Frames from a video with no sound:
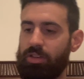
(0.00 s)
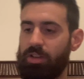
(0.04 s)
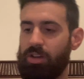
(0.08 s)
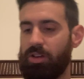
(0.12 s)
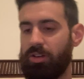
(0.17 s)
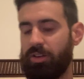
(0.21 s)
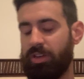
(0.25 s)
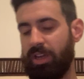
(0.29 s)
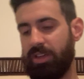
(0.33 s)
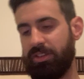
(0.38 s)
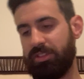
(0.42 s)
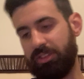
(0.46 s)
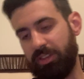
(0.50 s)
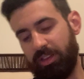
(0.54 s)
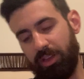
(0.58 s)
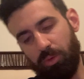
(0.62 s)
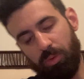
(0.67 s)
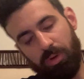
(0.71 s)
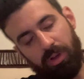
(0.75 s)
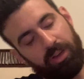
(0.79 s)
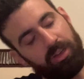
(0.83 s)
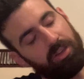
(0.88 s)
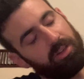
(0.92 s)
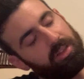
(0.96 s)
Okay, so they
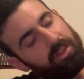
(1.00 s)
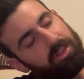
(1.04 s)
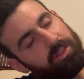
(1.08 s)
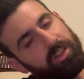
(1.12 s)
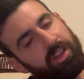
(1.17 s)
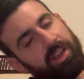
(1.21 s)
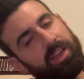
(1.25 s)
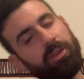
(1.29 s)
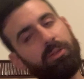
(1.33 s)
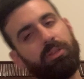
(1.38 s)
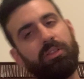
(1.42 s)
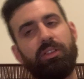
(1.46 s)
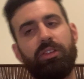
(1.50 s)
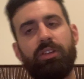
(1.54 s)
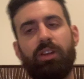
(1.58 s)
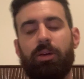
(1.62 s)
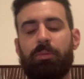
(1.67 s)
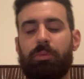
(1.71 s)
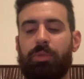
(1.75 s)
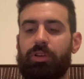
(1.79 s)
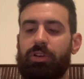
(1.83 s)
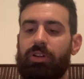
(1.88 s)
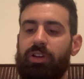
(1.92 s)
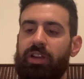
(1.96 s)
want you to
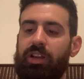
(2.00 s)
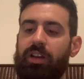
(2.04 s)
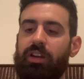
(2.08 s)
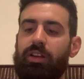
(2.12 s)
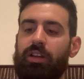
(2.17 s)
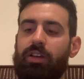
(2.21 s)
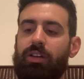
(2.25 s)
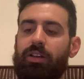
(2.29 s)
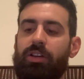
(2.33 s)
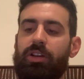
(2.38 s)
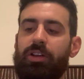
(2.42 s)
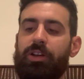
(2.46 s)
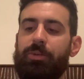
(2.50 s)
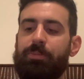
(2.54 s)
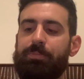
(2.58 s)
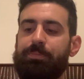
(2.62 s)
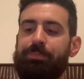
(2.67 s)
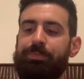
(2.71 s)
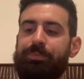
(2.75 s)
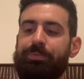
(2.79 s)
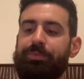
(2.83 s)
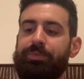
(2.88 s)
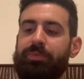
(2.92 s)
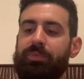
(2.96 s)
number it
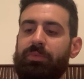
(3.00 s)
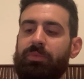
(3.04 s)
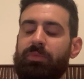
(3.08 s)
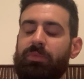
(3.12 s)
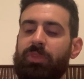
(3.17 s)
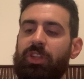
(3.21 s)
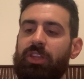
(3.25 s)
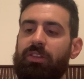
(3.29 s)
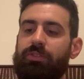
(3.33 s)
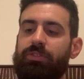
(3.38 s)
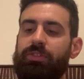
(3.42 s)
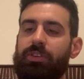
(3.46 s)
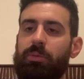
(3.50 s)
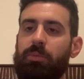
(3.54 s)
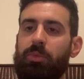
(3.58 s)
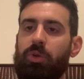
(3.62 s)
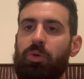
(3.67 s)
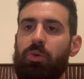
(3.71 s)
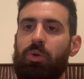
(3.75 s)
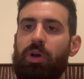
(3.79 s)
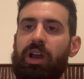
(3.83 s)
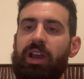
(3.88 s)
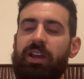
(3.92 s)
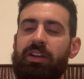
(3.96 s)
from
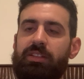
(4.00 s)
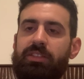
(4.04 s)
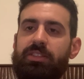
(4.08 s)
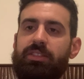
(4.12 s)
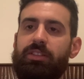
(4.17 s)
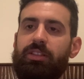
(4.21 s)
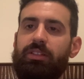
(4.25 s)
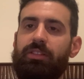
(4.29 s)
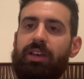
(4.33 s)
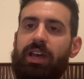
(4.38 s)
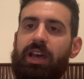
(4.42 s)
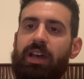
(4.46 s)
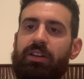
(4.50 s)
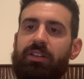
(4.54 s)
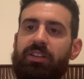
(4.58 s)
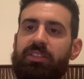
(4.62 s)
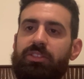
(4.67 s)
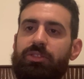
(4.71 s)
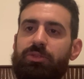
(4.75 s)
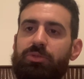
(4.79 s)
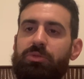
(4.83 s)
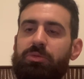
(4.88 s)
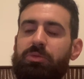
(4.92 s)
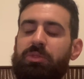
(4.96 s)
quietest to
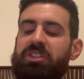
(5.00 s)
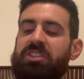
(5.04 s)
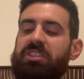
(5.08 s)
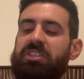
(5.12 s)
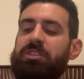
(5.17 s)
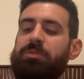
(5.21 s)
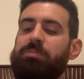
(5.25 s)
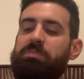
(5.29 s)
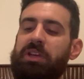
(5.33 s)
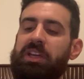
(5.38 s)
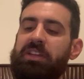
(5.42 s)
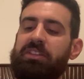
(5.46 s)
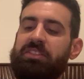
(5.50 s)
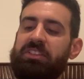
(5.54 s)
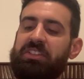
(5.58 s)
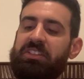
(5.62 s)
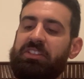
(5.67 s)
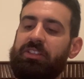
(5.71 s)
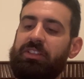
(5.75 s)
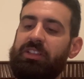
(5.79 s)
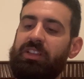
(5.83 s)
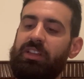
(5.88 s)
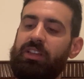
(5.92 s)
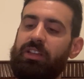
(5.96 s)
loudest, which is
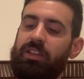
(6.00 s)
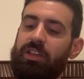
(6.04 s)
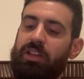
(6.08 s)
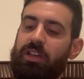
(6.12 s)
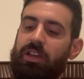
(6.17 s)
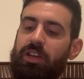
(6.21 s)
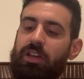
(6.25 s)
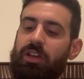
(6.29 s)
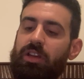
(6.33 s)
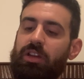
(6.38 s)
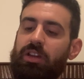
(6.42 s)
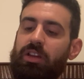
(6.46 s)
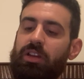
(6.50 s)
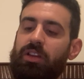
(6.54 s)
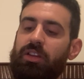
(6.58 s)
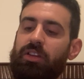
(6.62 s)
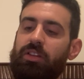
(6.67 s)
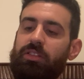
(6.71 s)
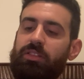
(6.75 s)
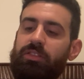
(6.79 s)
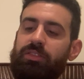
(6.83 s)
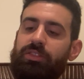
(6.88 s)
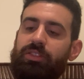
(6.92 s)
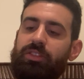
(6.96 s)
basically
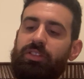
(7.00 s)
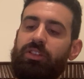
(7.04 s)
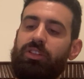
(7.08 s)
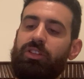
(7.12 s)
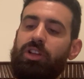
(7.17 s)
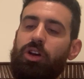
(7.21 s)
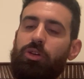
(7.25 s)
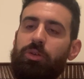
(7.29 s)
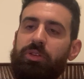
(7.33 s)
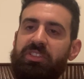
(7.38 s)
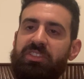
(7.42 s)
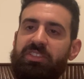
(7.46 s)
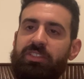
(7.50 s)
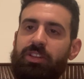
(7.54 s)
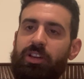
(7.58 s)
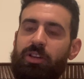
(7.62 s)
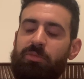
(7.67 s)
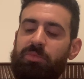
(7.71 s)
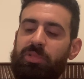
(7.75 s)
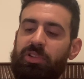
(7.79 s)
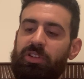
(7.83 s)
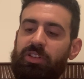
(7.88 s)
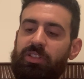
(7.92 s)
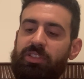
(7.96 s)
the lowest
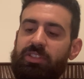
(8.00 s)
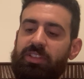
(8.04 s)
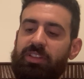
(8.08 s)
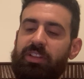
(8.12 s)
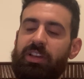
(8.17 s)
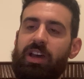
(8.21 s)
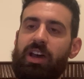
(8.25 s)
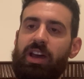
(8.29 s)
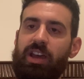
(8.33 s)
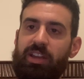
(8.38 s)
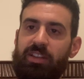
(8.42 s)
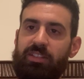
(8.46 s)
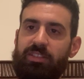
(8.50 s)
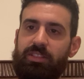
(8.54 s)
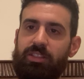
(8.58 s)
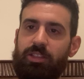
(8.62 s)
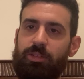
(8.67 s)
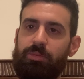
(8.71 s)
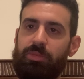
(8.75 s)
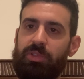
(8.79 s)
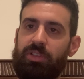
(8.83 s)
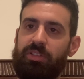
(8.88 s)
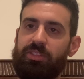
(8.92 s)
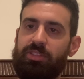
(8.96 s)
number to the highest
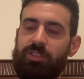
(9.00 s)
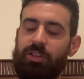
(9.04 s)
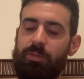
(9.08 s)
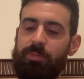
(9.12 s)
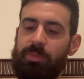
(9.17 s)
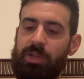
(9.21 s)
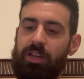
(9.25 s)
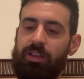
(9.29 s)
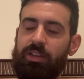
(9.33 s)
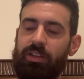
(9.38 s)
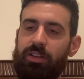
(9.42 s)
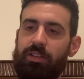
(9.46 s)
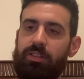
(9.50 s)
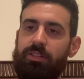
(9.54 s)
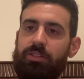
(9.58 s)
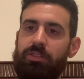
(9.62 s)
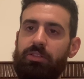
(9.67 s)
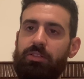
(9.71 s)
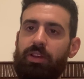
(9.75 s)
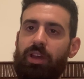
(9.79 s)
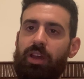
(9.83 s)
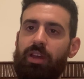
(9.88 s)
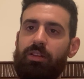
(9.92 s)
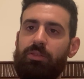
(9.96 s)
number. So I'm not going to
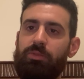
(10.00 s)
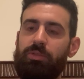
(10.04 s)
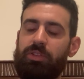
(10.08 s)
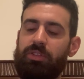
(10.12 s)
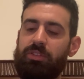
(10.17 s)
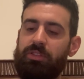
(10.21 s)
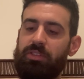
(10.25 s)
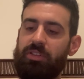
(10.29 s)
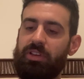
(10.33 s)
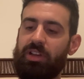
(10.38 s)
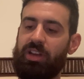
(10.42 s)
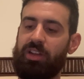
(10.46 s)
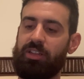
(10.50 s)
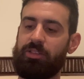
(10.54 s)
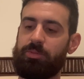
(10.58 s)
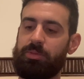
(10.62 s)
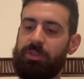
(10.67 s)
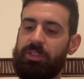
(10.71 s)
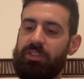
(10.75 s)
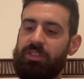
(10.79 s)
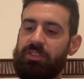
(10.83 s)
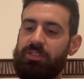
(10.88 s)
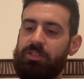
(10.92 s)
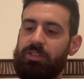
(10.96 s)
do that with you guys
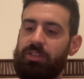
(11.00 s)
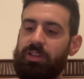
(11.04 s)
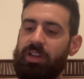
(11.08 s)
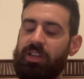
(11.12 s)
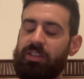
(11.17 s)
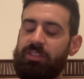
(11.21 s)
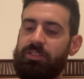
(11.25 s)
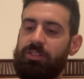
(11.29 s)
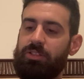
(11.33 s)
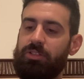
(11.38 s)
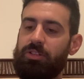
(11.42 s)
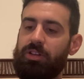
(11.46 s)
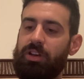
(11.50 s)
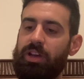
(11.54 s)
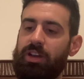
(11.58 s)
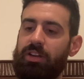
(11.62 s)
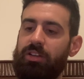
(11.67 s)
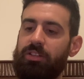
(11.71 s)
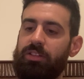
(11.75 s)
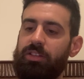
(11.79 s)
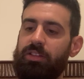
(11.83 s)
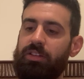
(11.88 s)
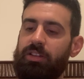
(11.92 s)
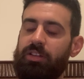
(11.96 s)
because you guys know how
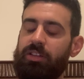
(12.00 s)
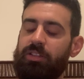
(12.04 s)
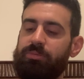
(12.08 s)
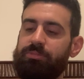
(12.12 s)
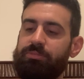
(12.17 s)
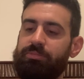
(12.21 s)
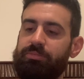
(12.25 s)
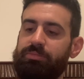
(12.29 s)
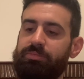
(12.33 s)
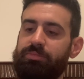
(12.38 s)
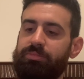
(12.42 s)
to